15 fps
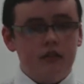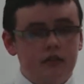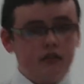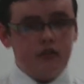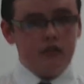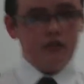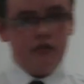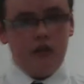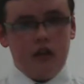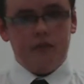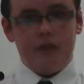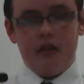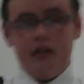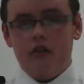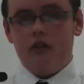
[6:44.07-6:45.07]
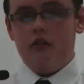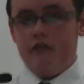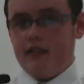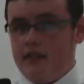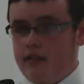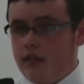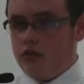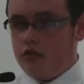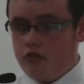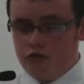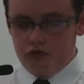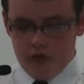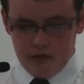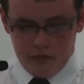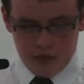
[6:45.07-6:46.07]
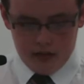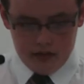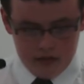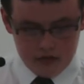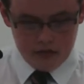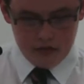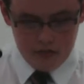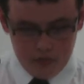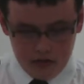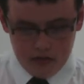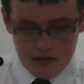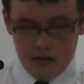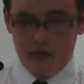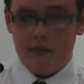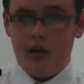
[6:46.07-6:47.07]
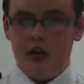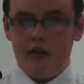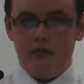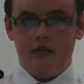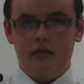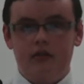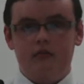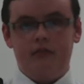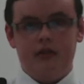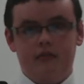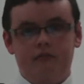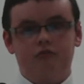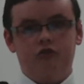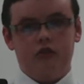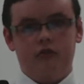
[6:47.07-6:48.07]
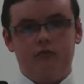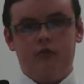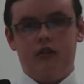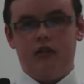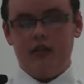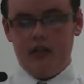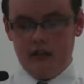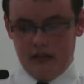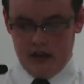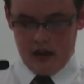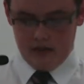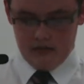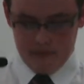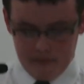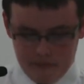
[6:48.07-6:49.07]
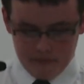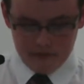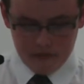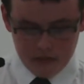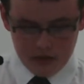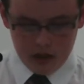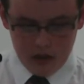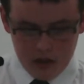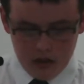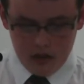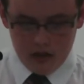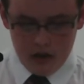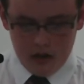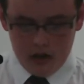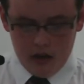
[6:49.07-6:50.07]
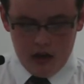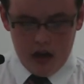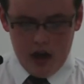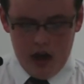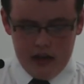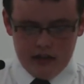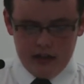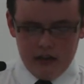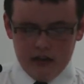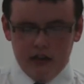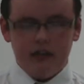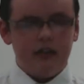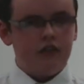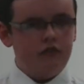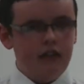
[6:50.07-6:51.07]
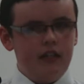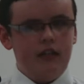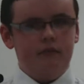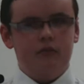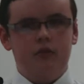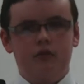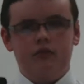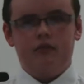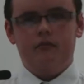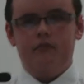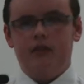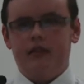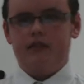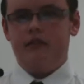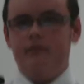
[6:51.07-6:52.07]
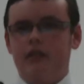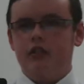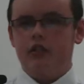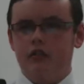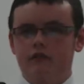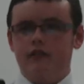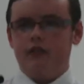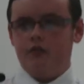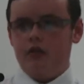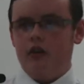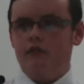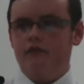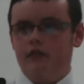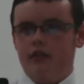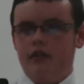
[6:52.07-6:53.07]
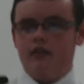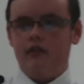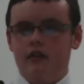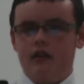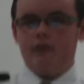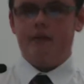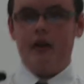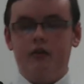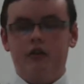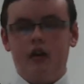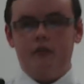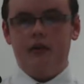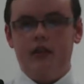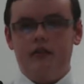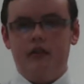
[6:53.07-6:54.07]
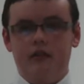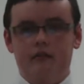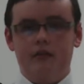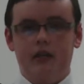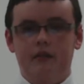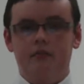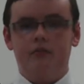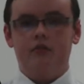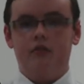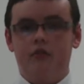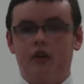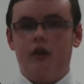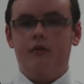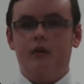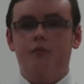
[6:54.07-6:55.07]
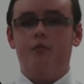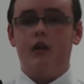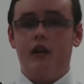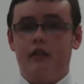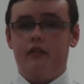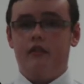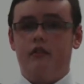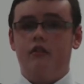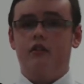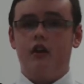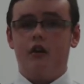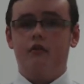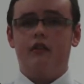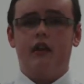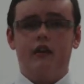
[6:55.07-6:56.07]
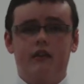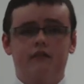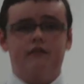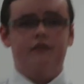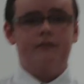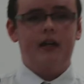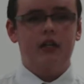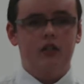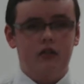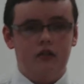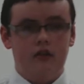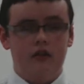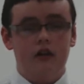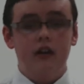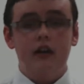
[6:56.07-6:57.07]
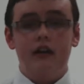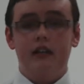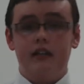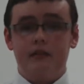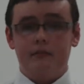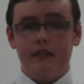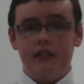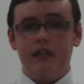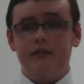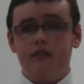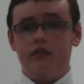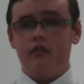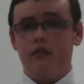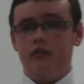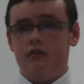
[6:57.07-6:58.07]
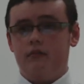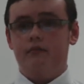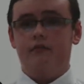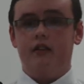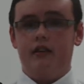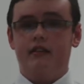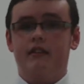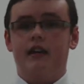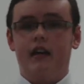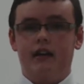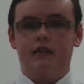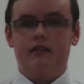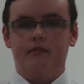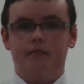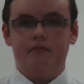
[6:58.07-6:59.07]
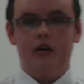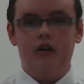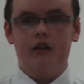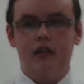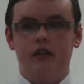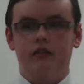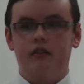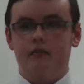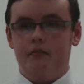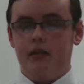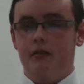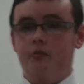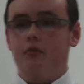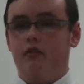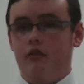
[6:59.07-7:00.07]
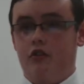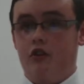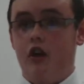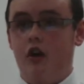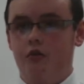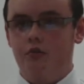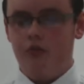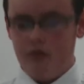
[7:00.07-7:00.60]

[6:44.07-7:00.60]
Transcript: soon I'm going on a residential trip with the school and so I'm hoping there'll be some cross-working then. And I think that's really important because it makes you feel confident about knowing that the people you're going with know that information and it's been given to them first hand by the people that know.